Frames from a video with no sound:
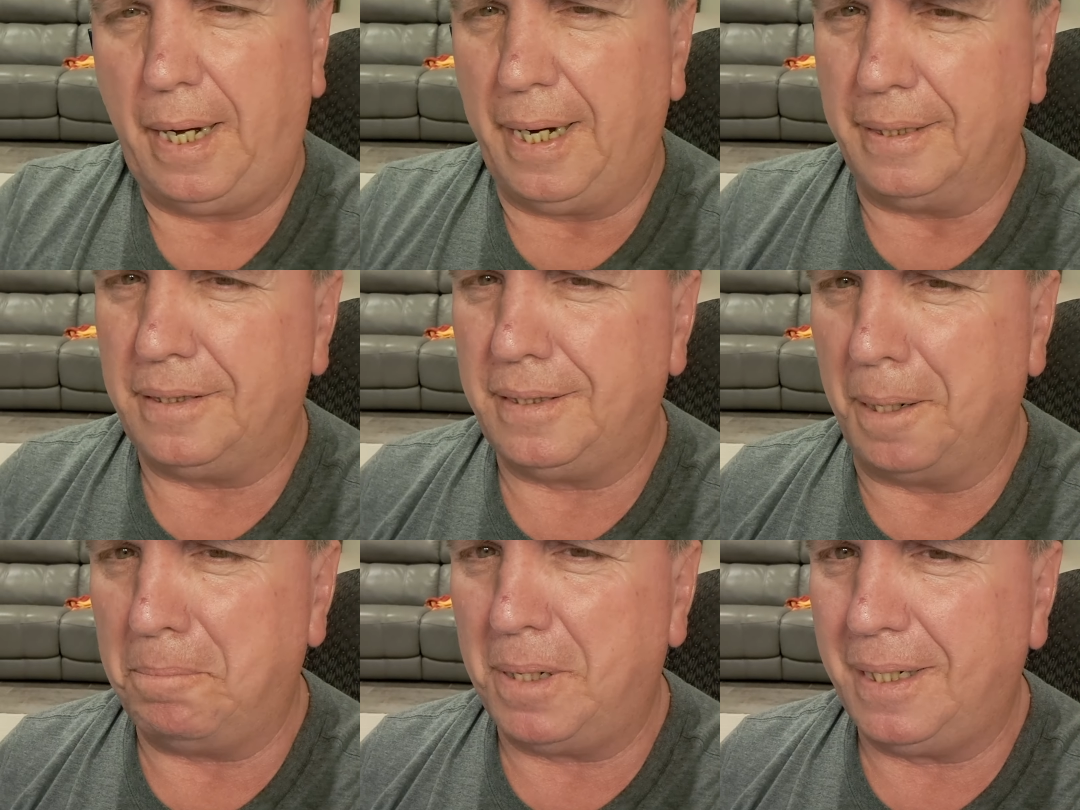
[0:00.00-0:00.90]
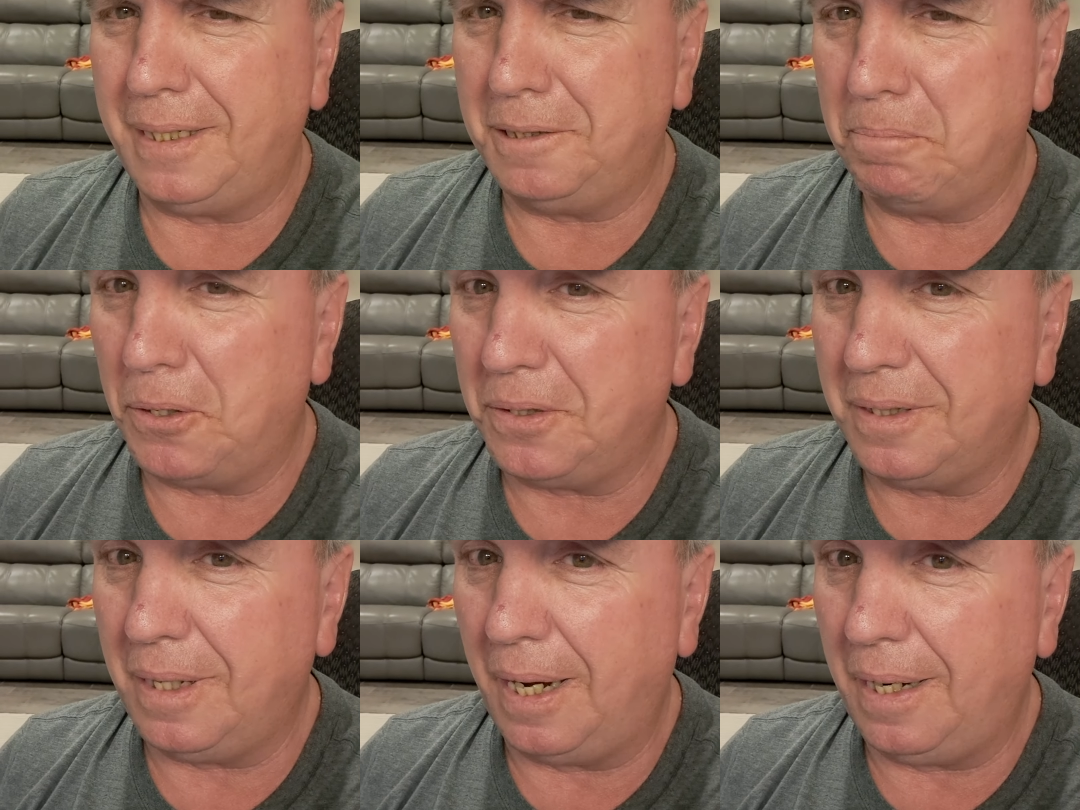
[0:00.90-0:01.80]
It's somebody's
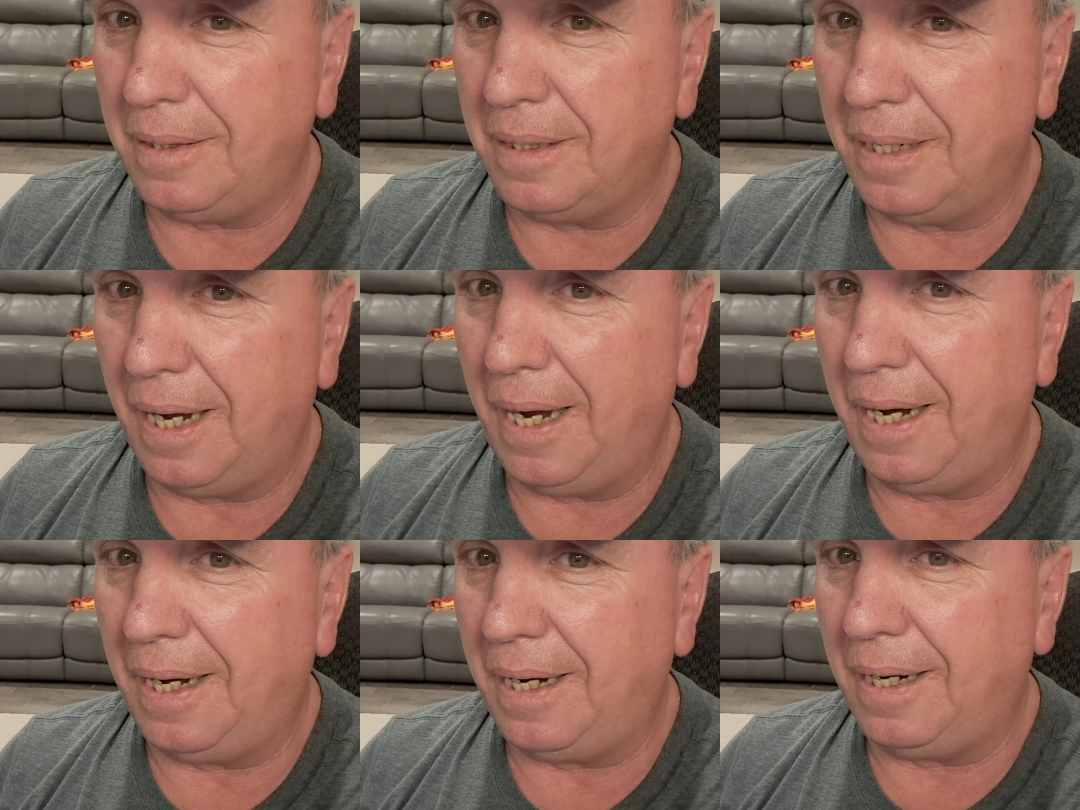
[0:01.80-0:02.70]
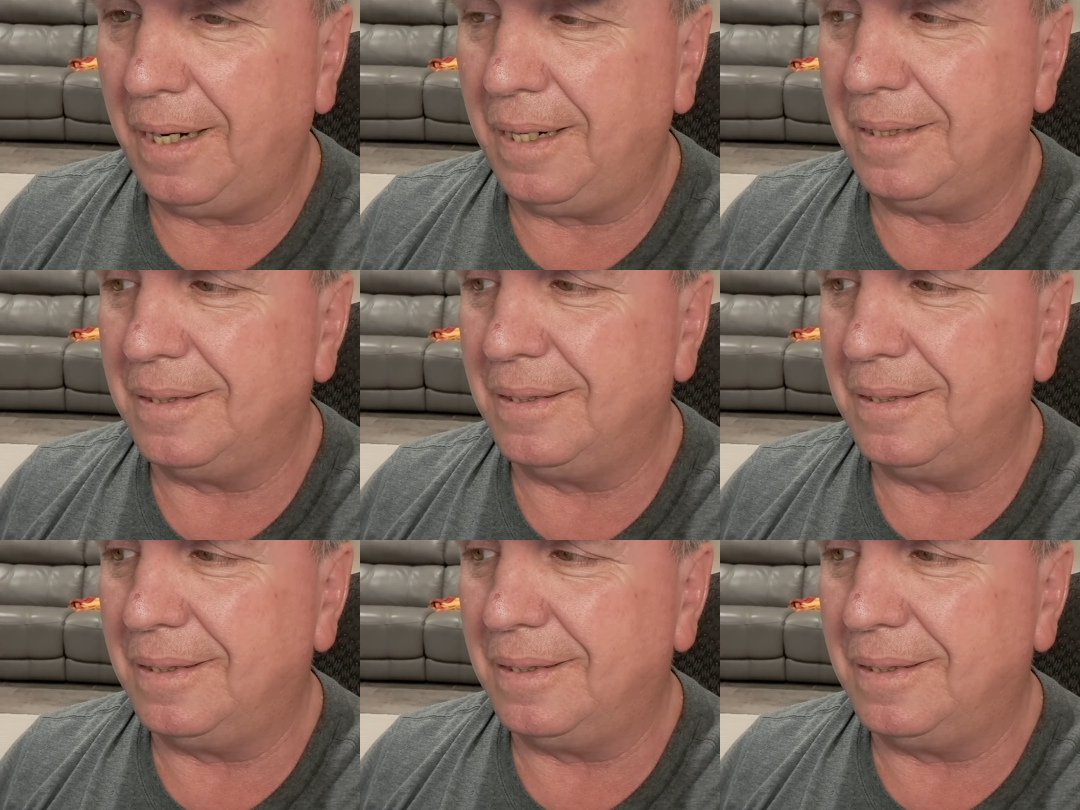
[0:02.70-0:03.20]
birthday today.